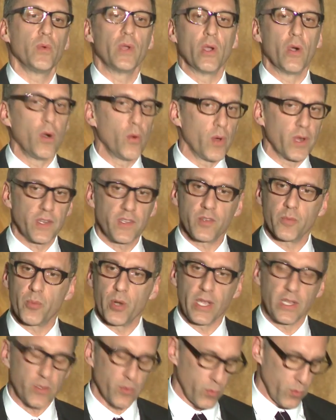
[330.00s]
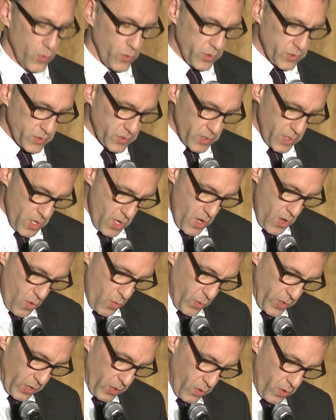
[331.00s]
We all wanted to break the rules.
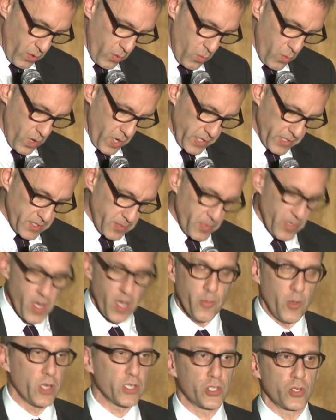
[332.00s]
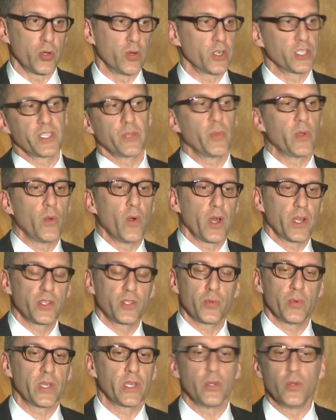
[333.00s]
We all wanted to become auteurs, and we wanted
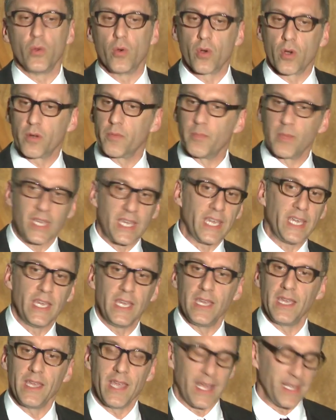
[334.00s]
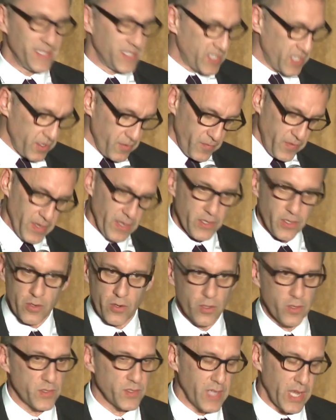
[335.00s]
to ignore McKee and Sid Field and
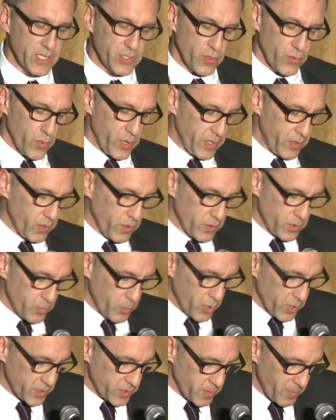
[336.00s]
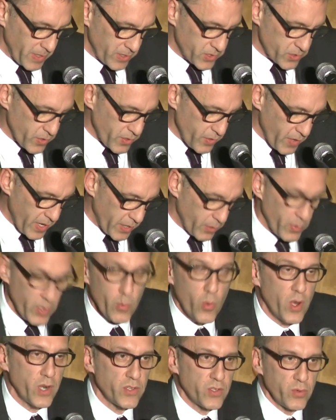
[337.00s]
all those guys who had written those books about screenwriting. We
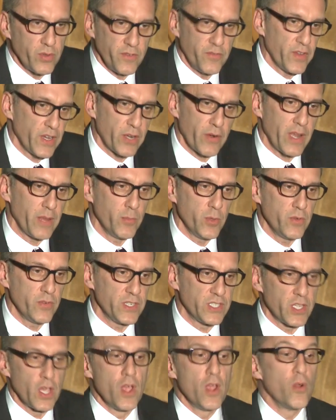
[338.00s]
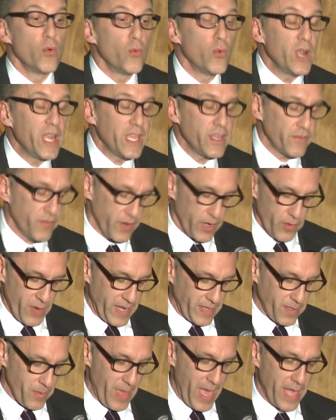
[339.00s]
wanted to invigorate movies,
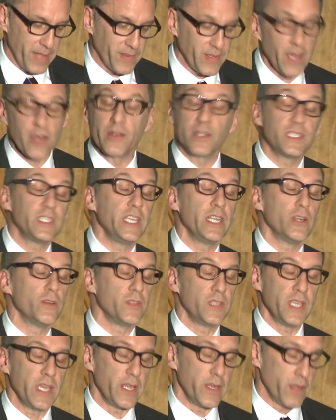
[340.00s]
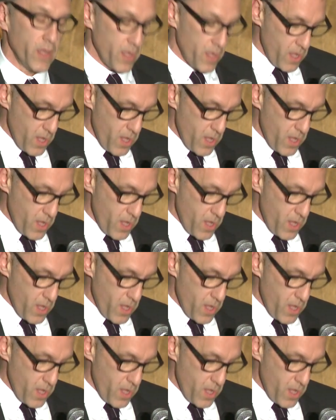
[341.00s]
reinvigorate them, and Tarantino did.